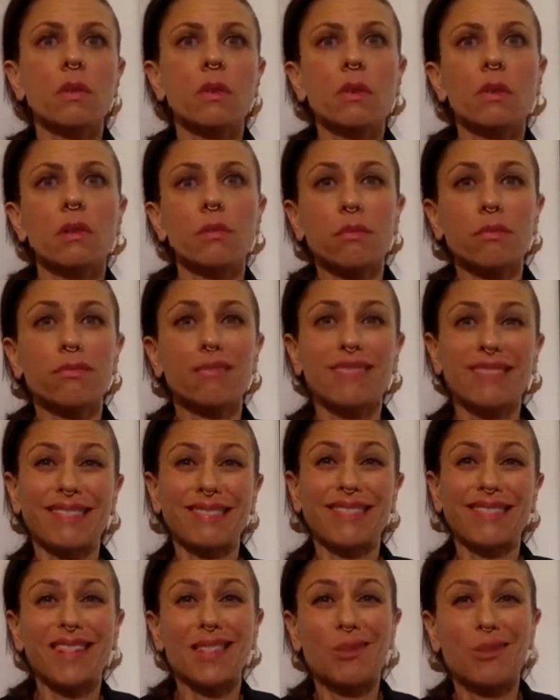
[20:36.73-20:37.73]
you know,
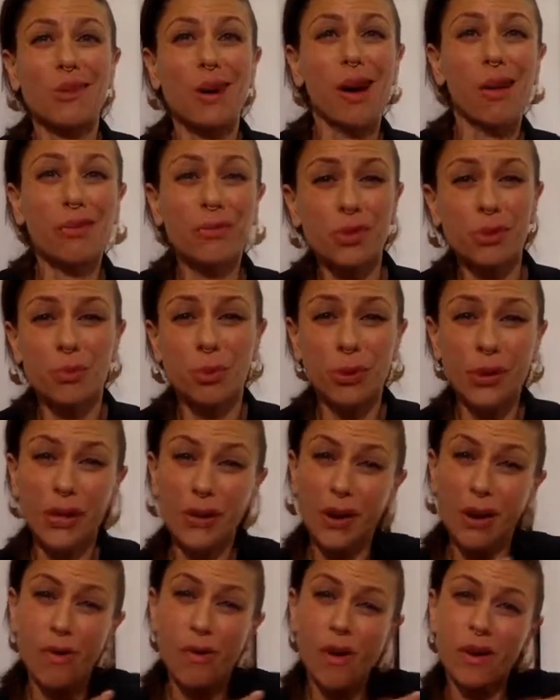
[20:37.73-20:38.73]
I'm not so comfortable
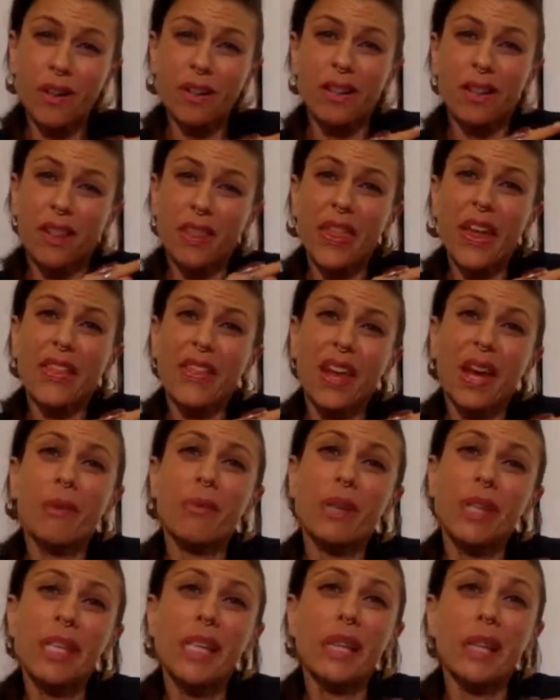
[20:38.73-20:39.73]
here. I want the thing that I
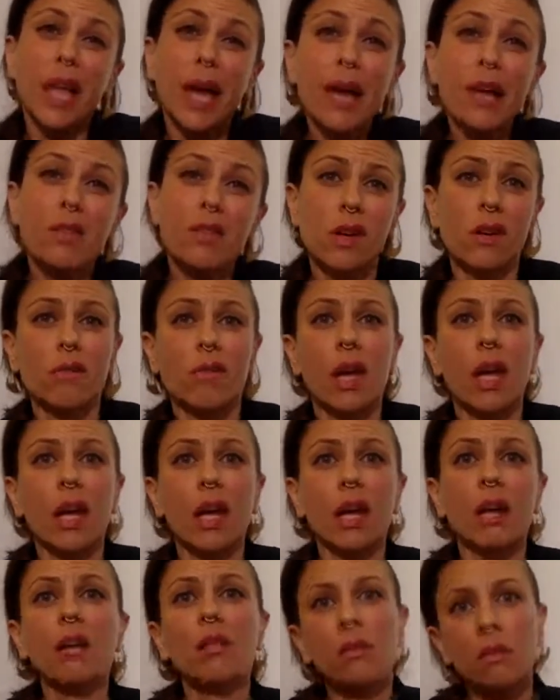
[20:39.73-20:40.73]
really liked
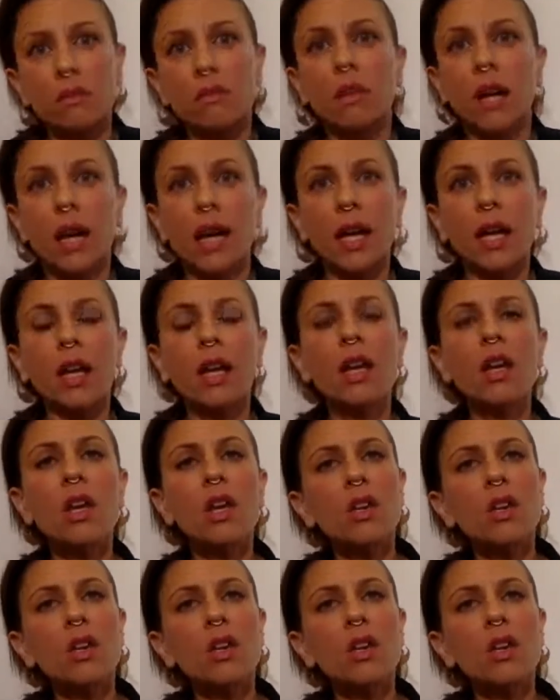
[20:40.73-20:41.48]
already, right?